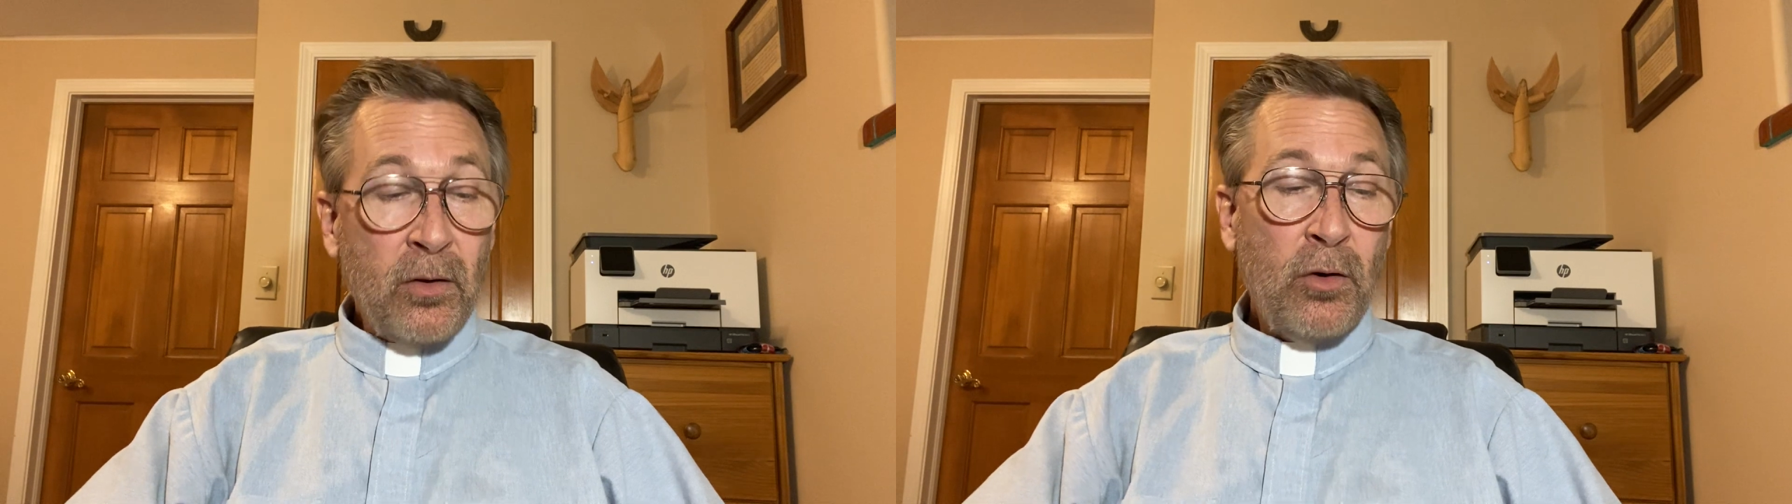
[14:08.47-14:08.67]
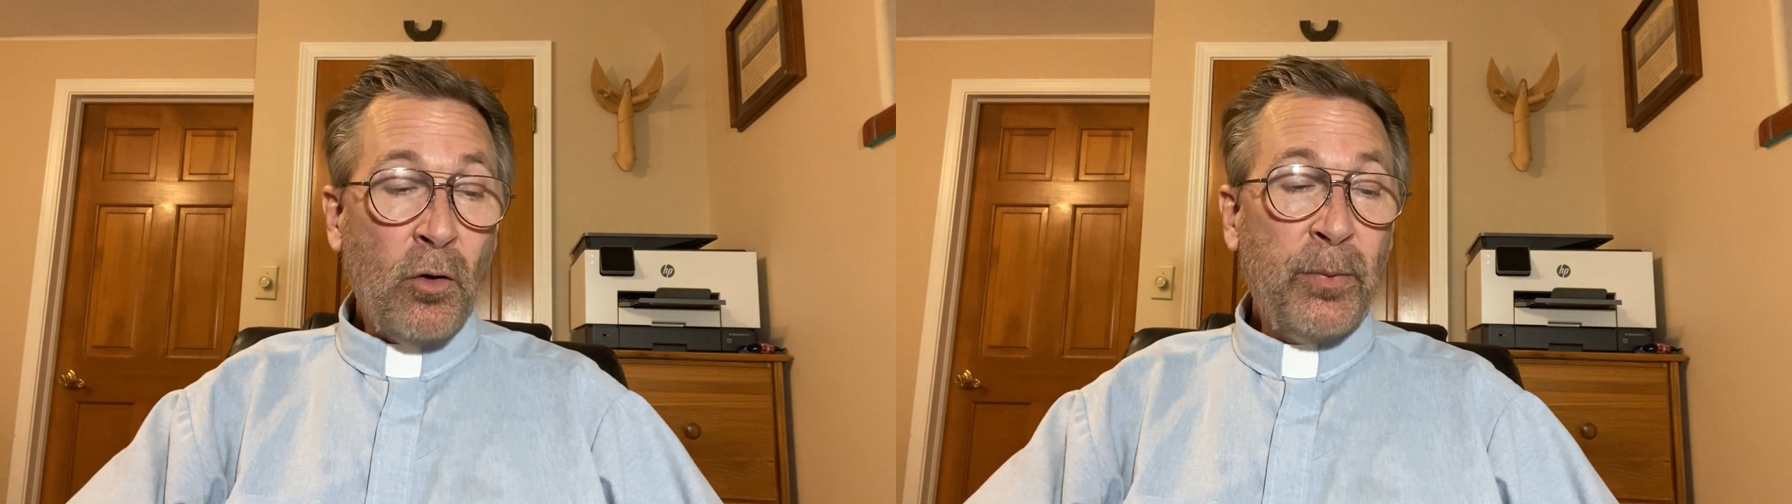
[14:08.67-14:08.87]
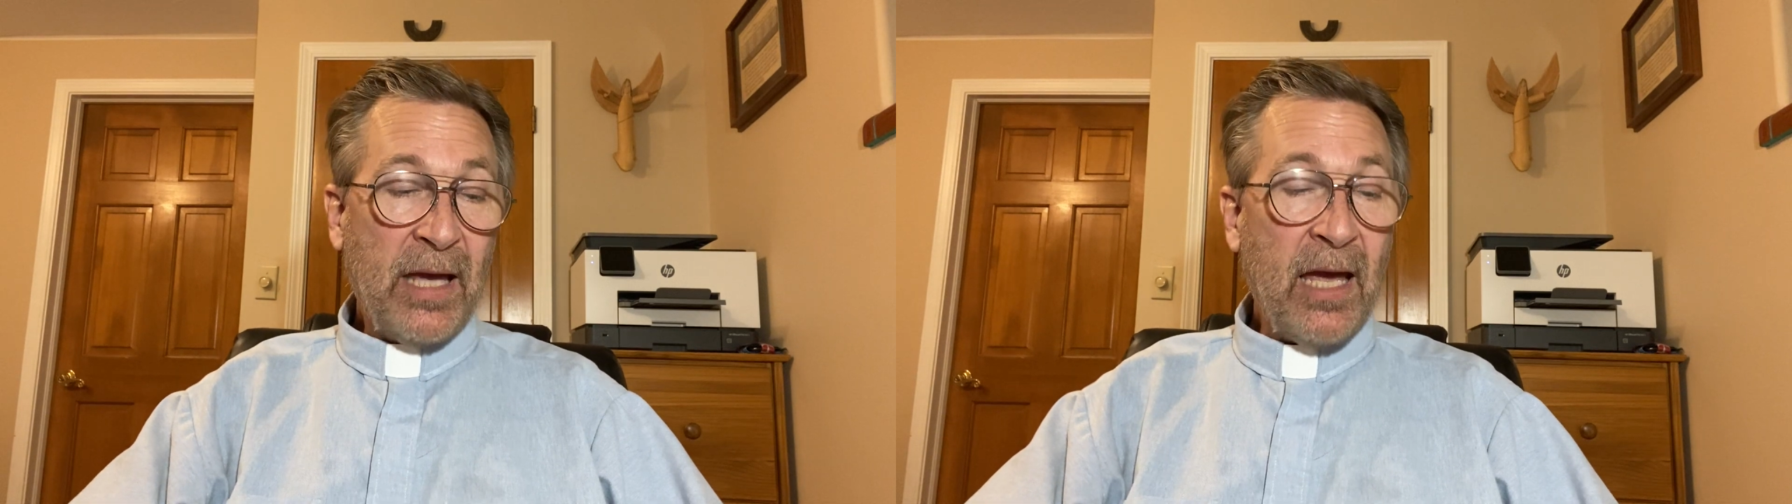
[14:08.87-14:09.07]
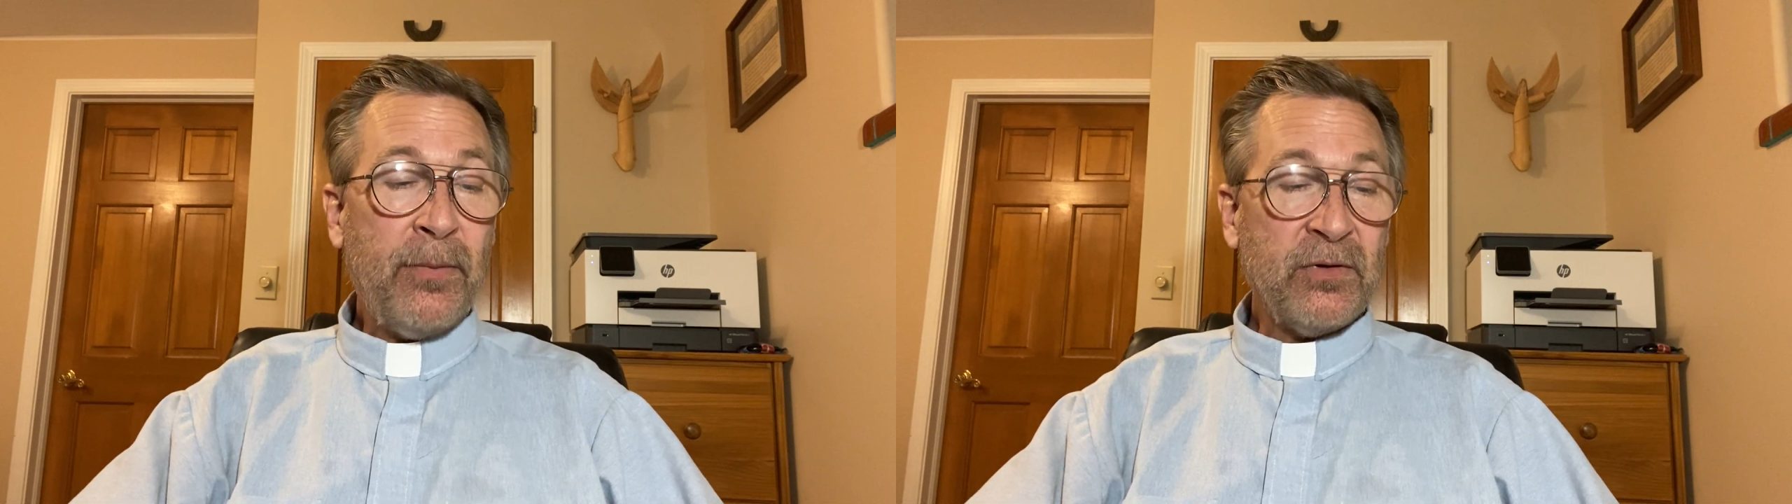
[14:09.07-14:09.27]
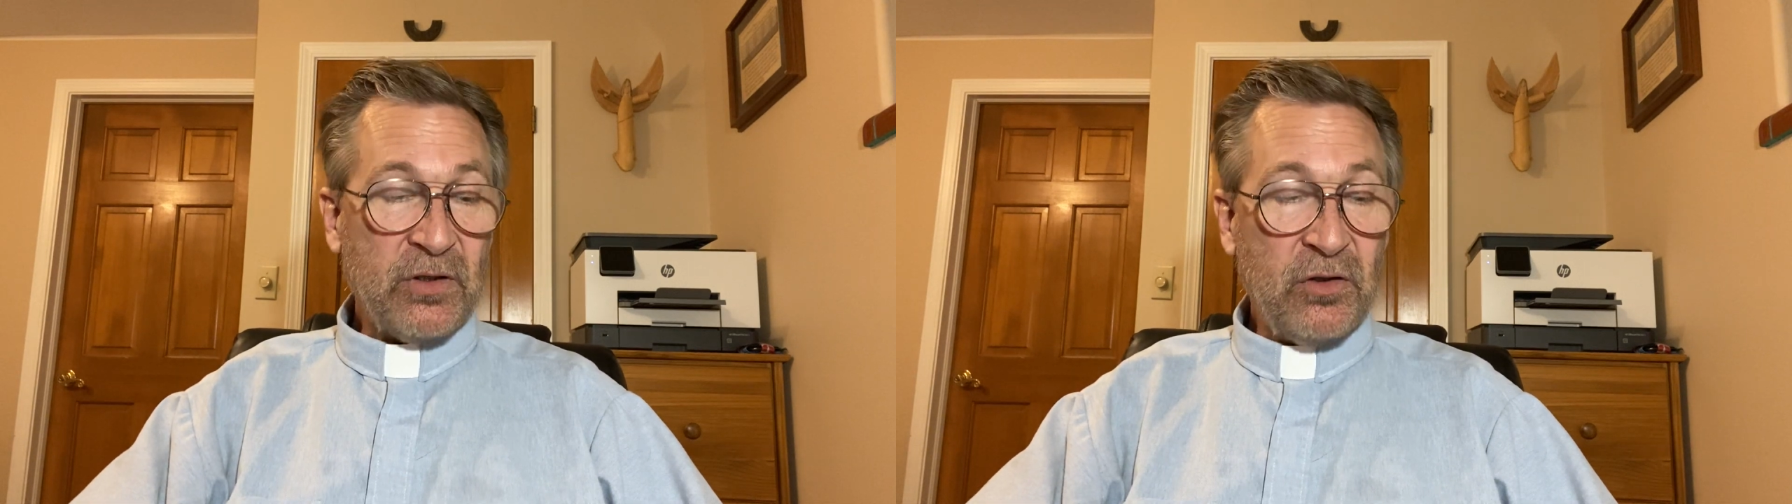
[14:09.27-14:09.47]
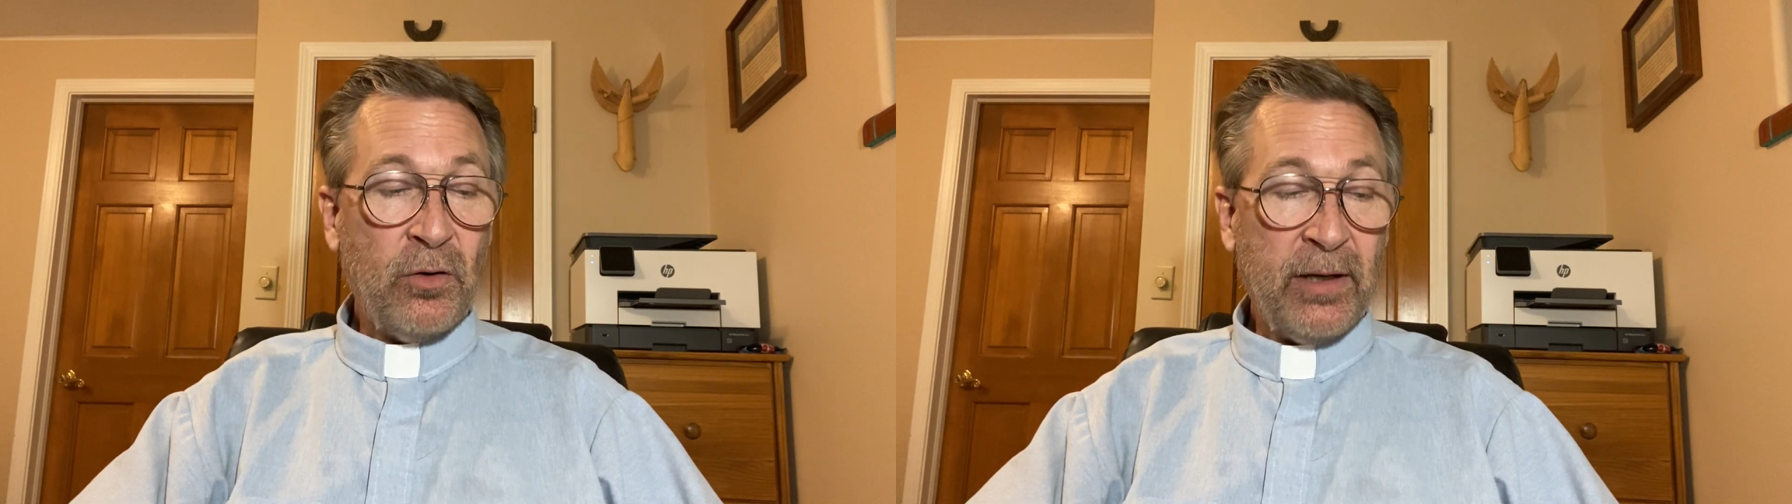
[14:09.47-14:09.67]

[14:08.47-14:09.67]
"You'll be able to do